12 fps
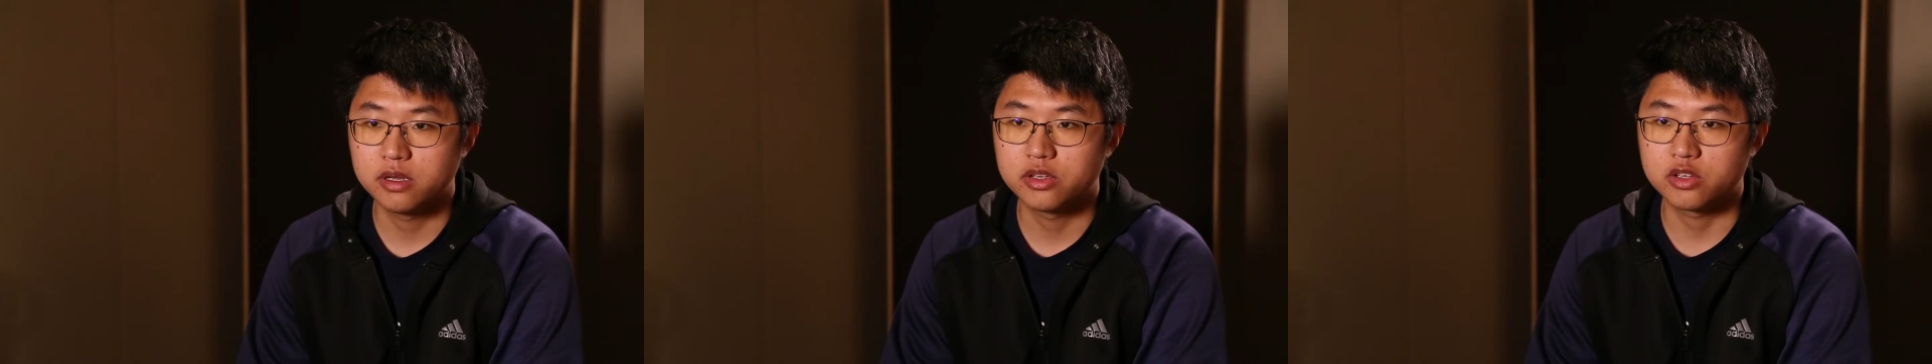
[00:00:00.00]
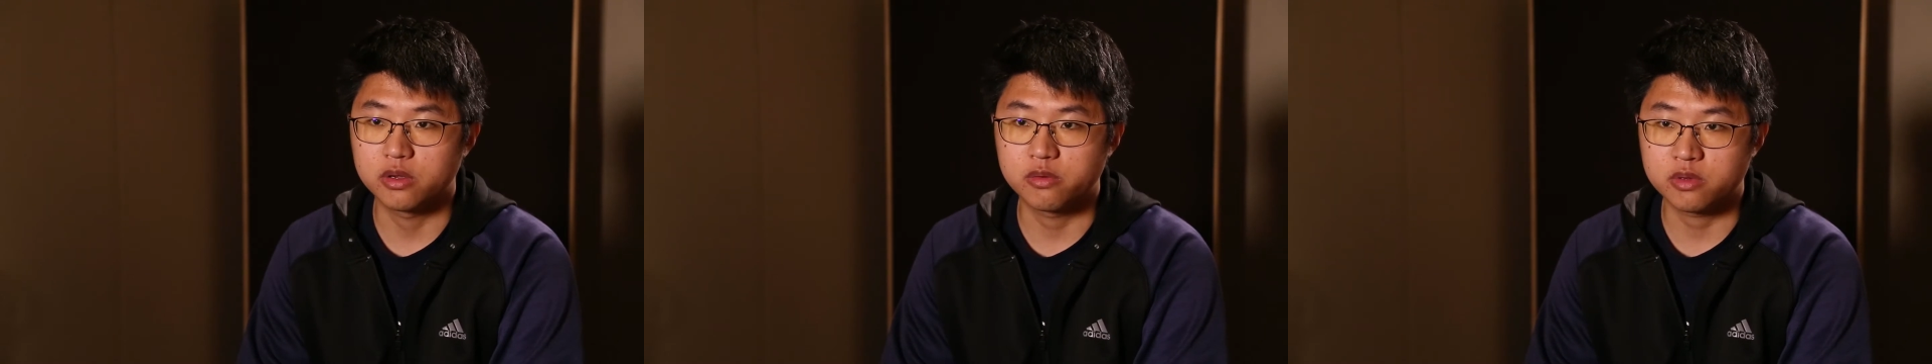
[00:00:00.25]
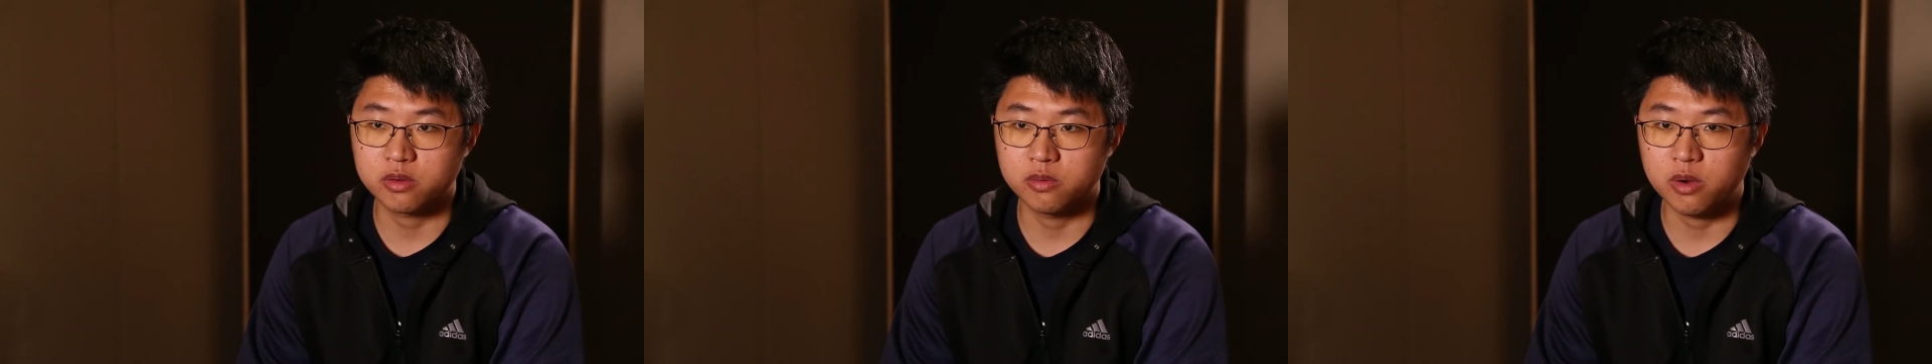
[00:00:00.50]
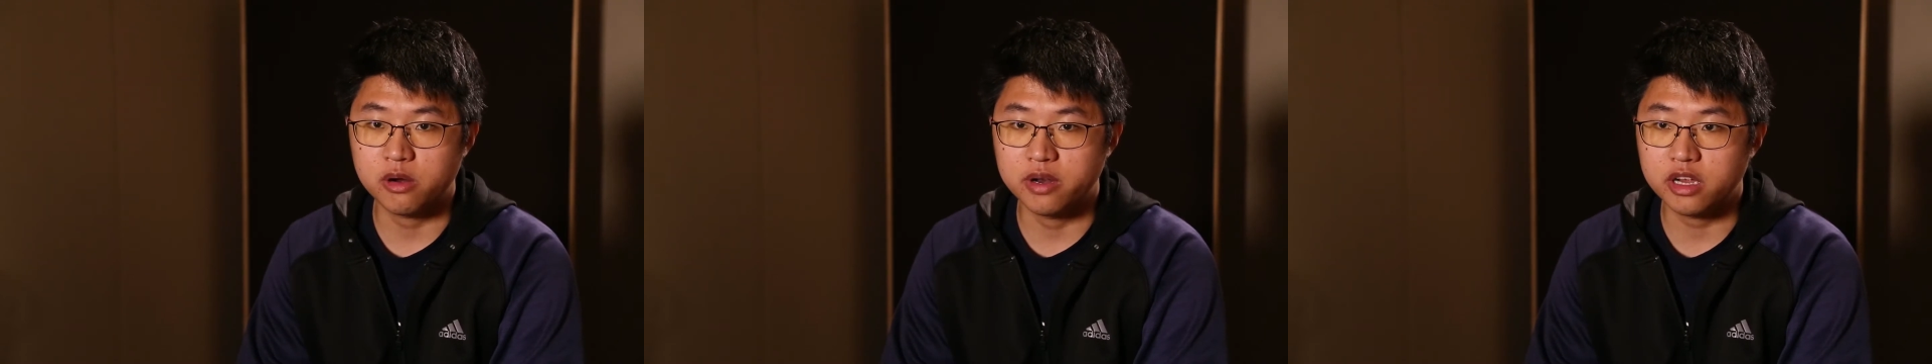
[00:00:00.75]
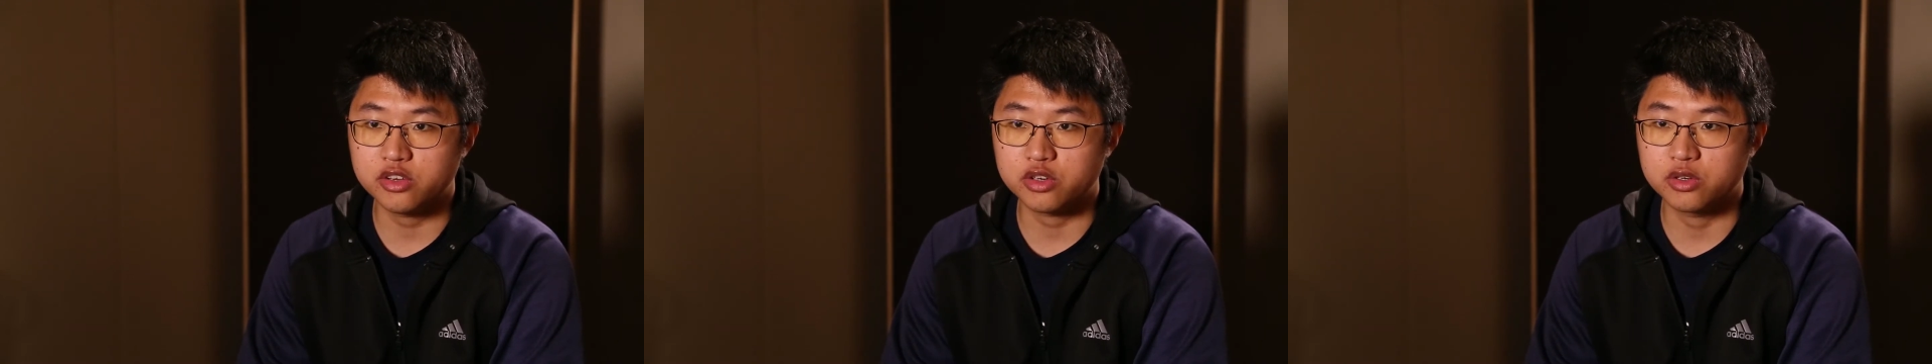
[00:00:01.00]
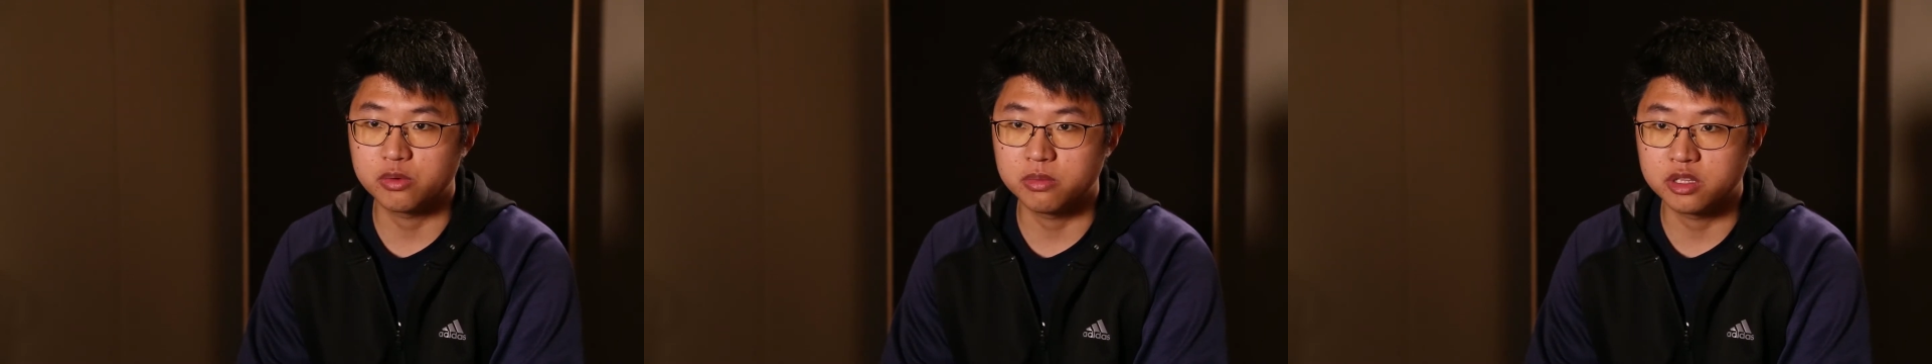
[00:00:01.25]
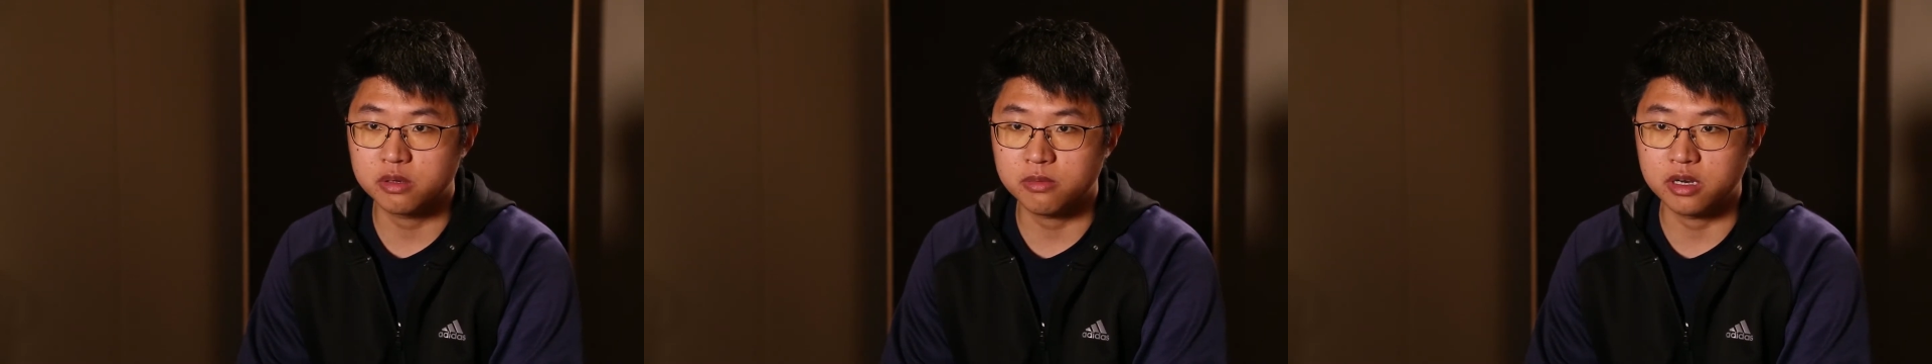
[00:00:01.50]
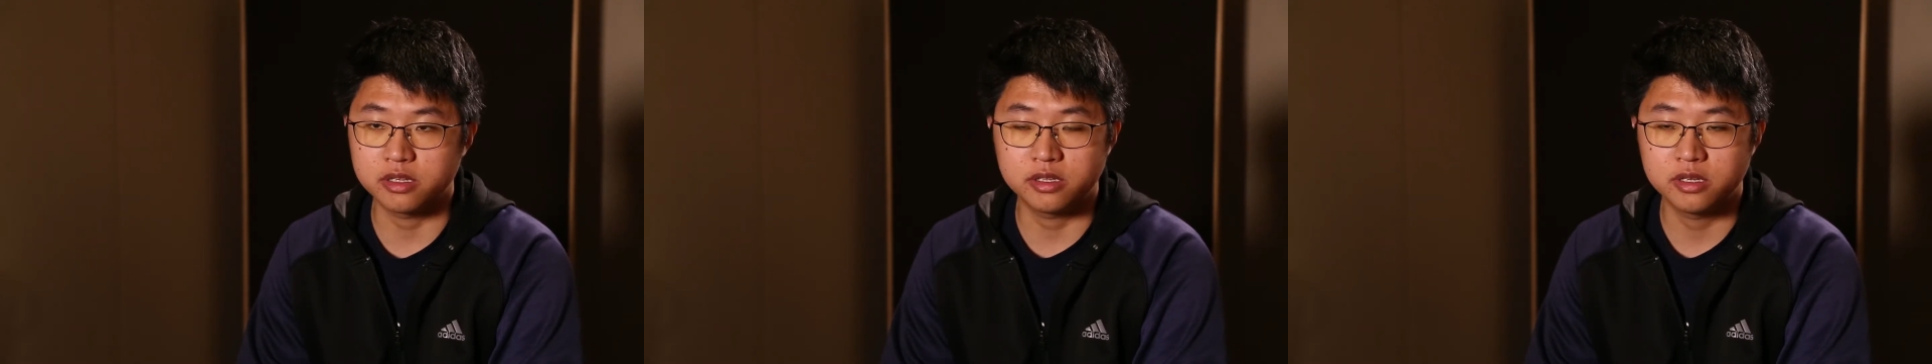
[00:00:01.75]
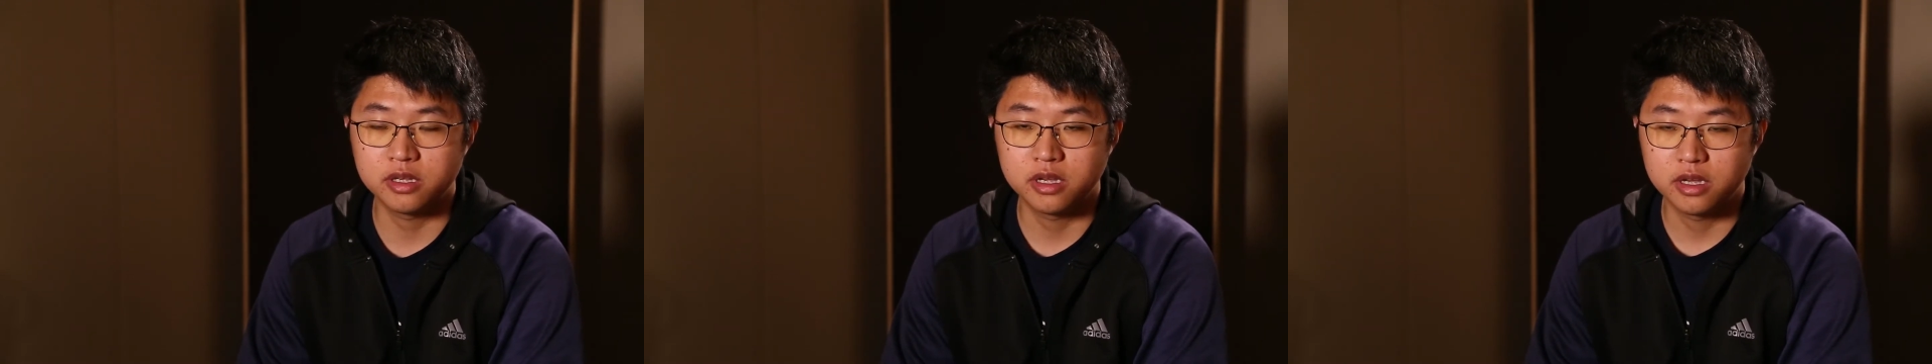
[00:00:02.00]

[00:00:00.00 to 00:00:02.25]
So it was very nature to manipulate